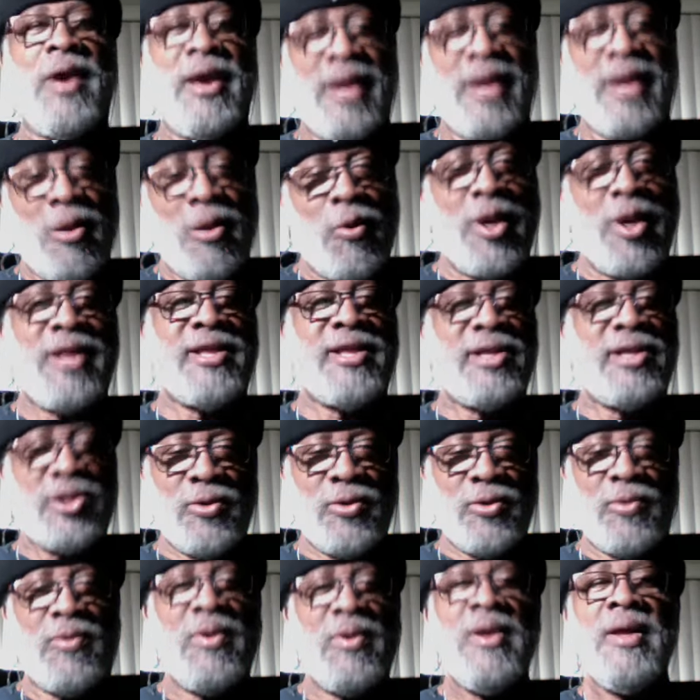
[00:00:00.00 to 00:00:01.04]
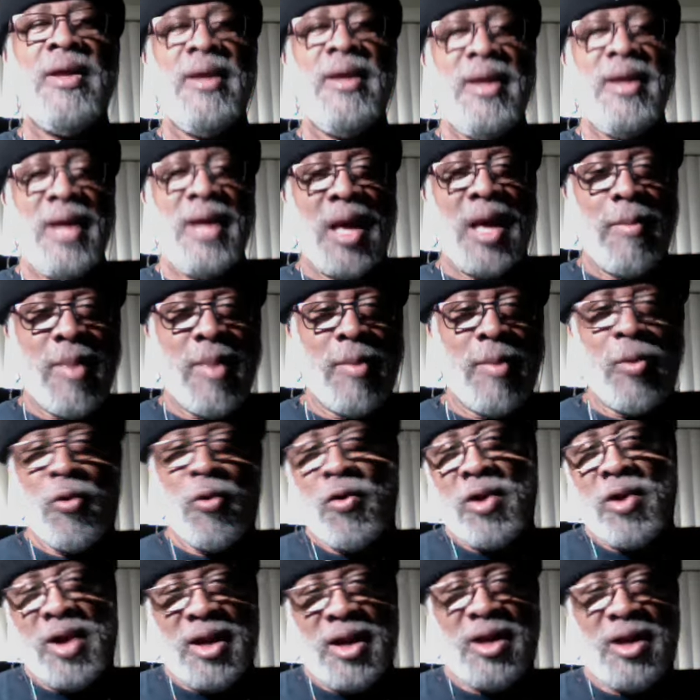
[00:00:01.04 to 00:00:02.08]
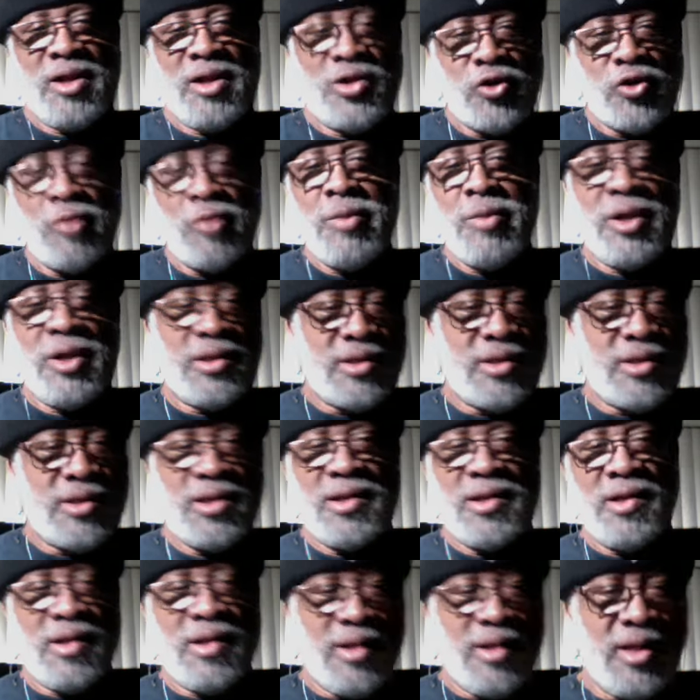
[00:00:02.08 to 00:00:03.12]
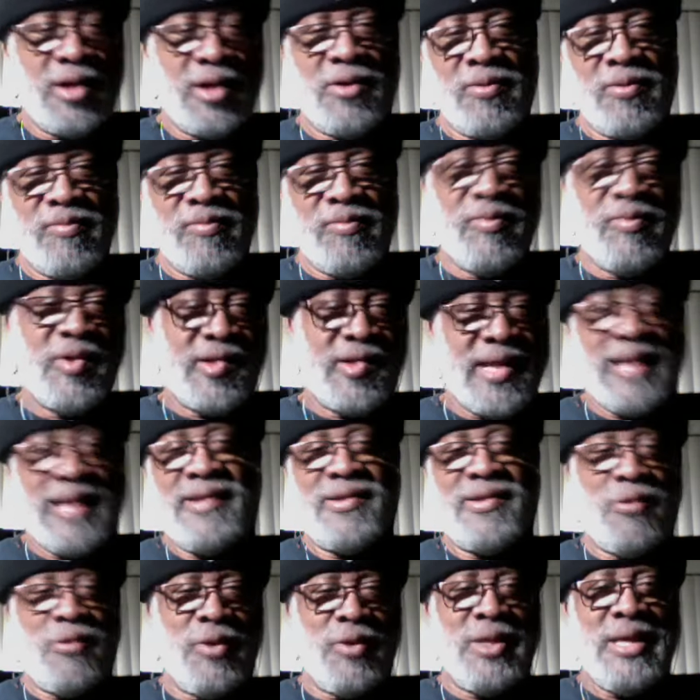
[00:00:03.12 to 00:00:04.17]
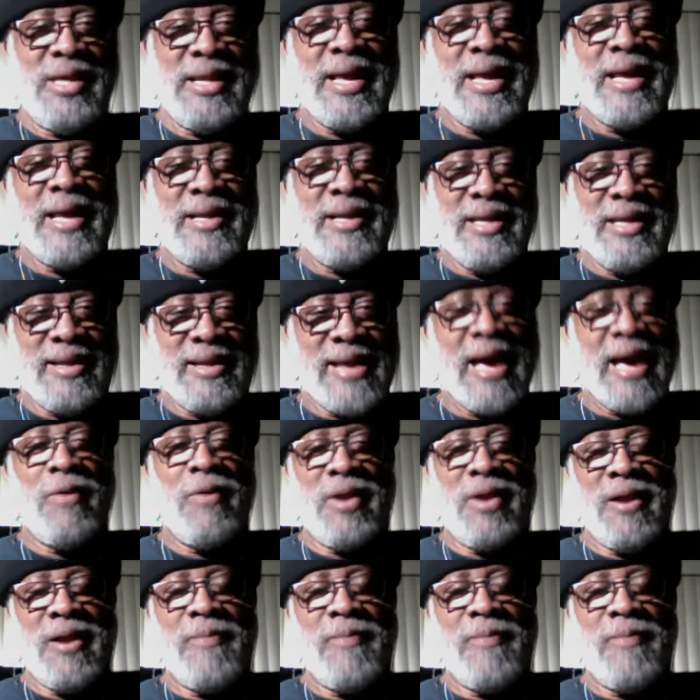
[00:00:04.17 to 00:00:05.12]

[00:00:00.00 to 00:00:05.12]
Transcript: they wanted to do a memorial, a little tribute, you know, set. So I did that with them.